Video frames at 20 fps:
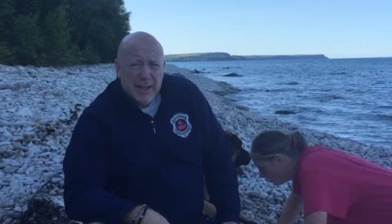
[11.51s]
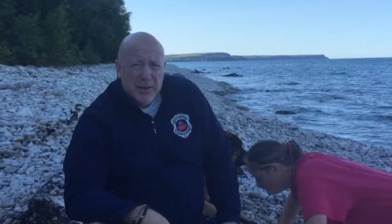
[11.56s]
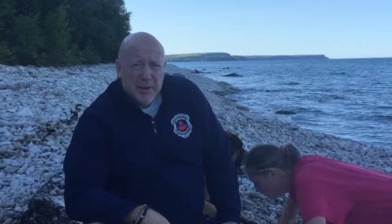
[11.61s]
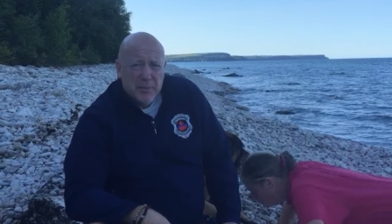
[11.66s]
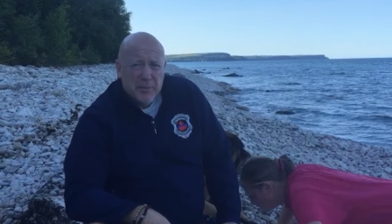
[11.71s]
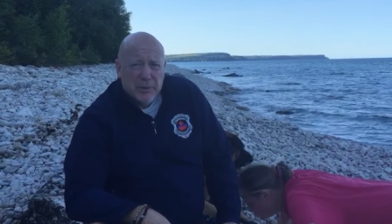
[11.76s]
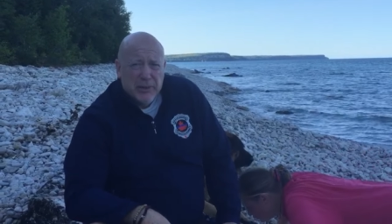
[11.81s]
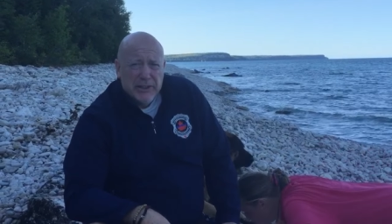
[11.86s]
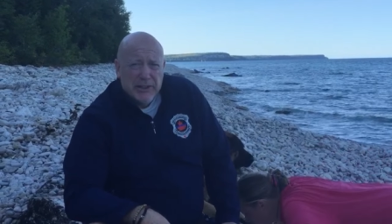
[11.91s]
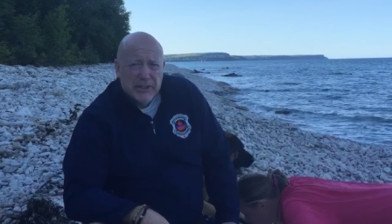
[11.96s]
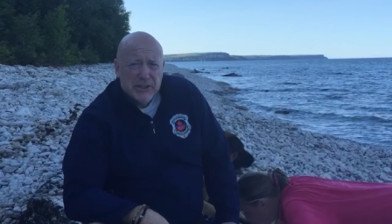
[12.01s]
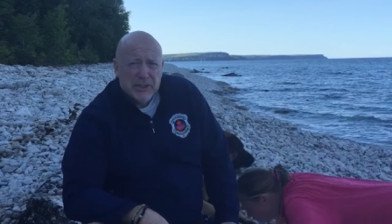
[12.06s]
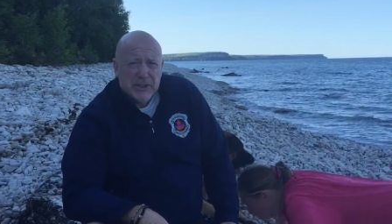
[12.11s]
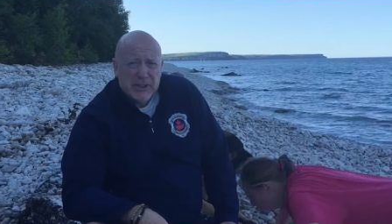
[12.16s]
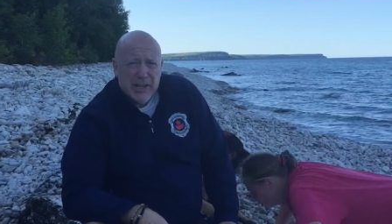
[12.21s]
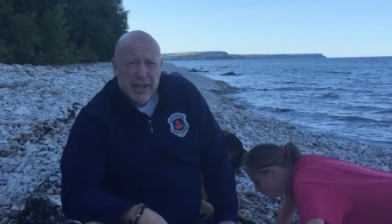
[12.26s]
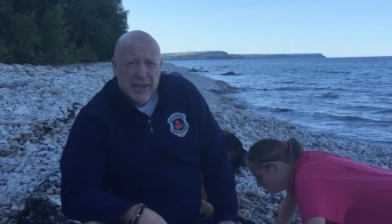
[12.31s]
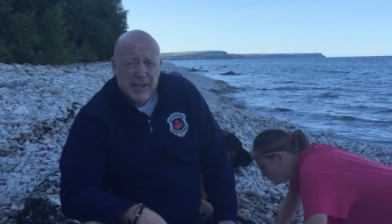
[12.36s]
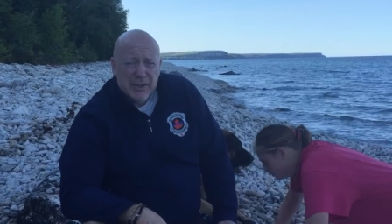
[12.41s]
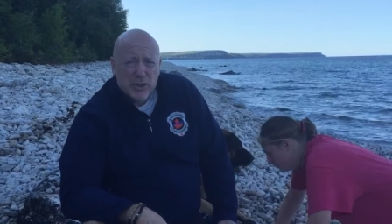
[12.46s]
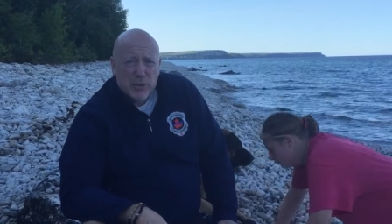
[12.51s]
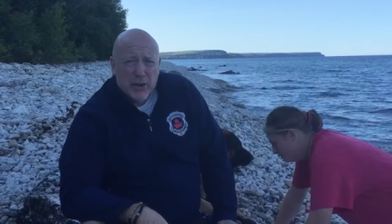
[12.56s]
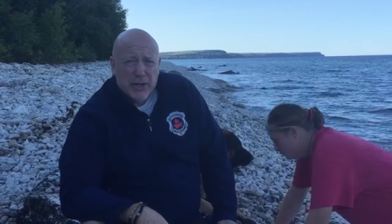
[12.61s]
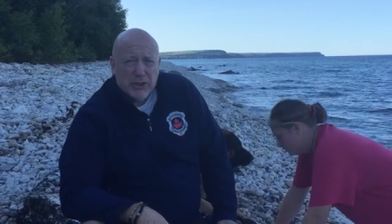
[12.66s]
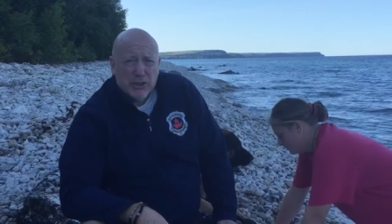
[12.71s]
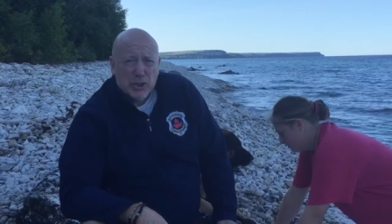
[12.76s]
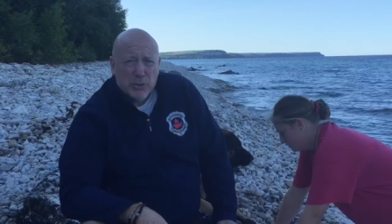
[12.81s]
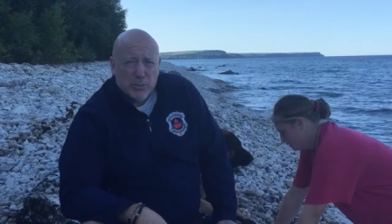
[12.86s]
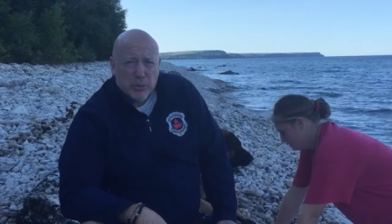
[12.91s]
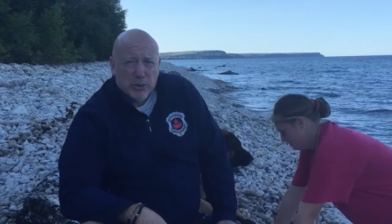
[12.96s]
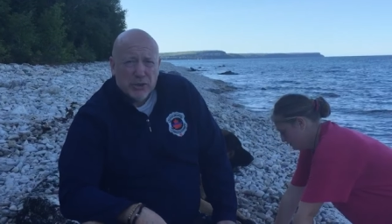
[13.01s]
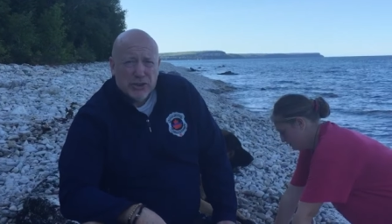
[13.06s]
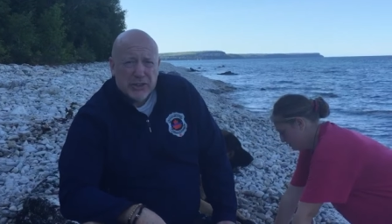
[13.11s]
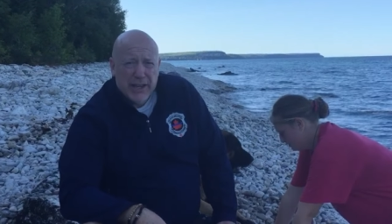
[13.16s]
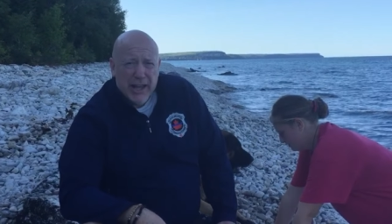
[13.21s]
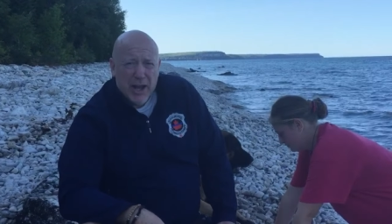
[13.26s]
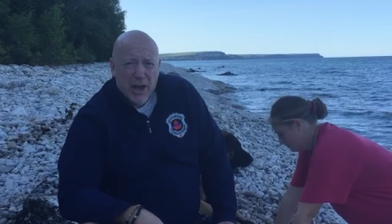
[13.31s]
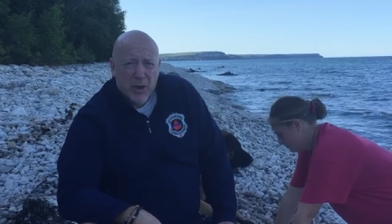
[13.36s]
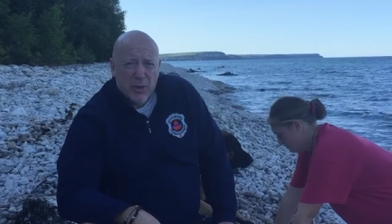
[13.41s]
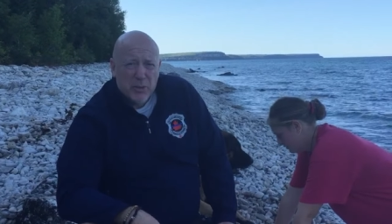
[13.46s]
in police and correctional
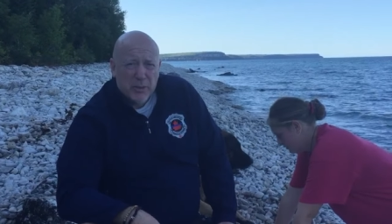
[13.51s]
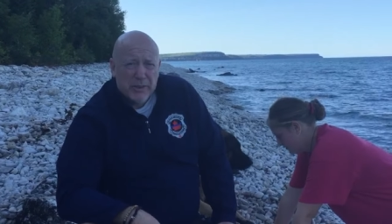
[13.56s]
personnel.